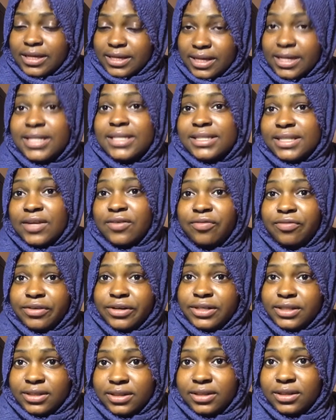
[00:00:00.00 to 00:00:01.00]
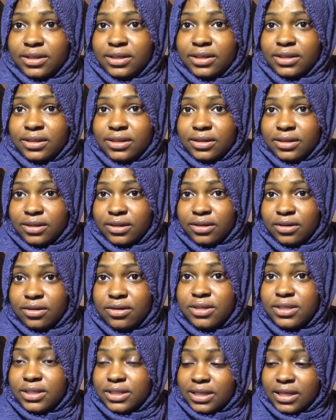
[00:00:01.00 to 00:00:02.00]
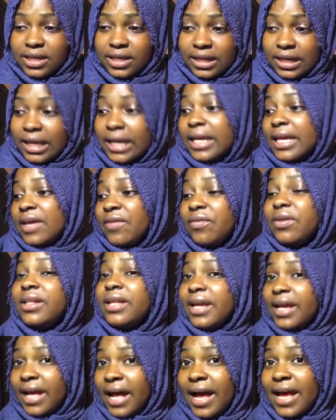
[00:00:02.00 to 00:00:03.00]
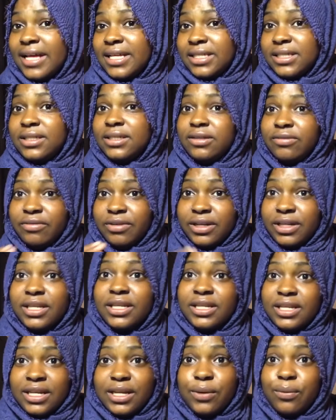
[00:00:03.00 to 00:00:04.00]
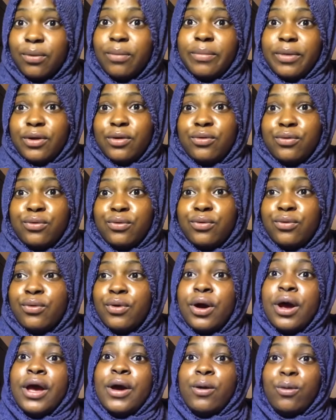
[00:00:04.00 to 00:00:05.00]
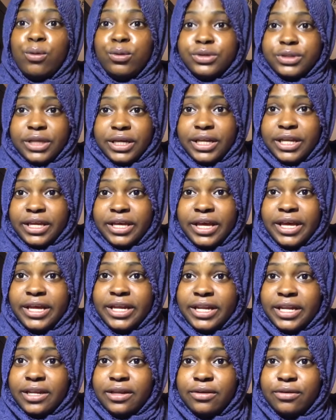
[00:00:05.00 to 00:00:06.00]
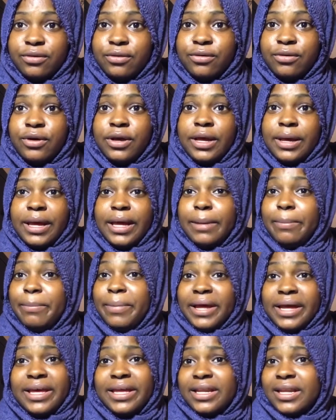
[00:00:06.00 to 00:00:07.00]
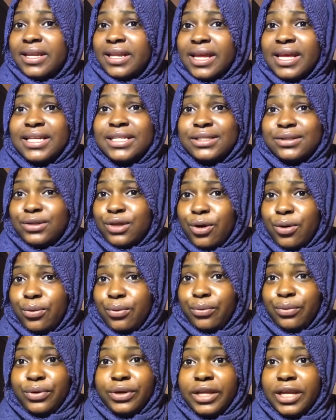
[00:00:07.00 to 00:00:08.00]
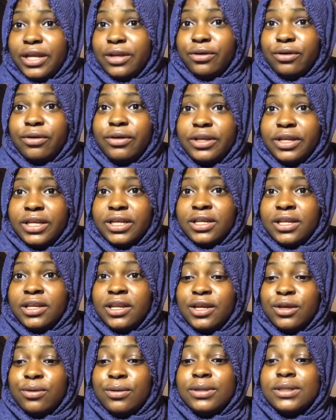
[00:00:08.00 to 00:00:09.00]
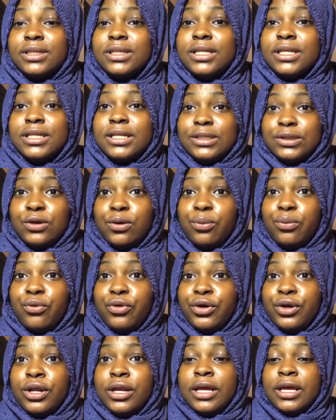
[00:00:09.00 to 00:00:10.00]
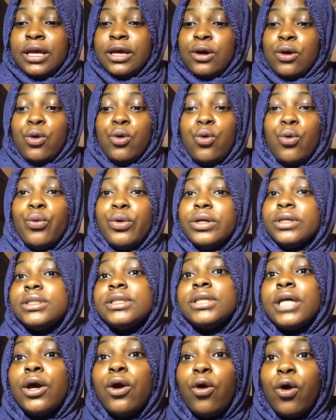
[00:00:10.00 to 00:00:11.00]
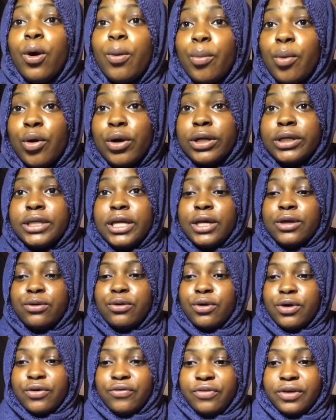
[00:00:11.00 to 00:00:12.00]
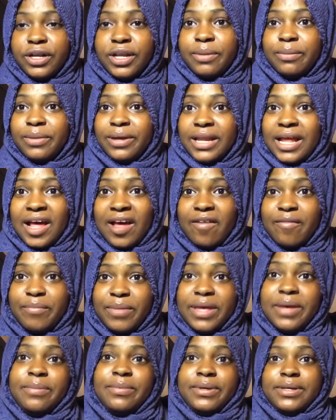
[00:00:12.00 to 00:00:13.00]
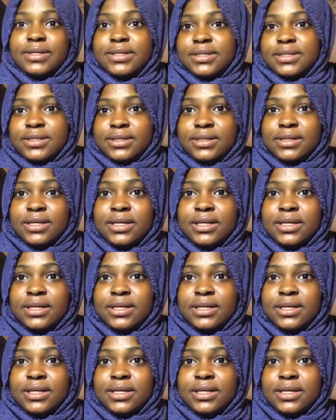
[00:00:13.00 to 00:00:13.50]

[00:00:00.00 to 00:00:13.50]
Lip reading: it is different. Because, like, even the guys really need a woman who's educated, you know? And back in the days, no, they don't need it. They just needed someone who will stay home all day, cook for them, and have babies.